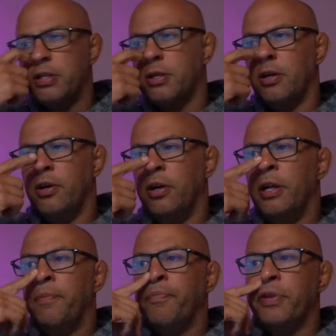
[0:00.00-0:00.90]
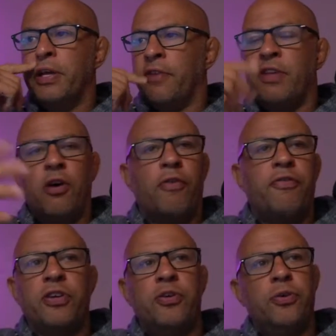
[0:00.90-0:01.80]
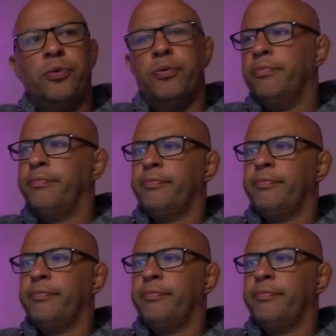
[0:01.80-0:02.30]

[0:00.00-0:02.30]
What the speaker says: So, if they offer you,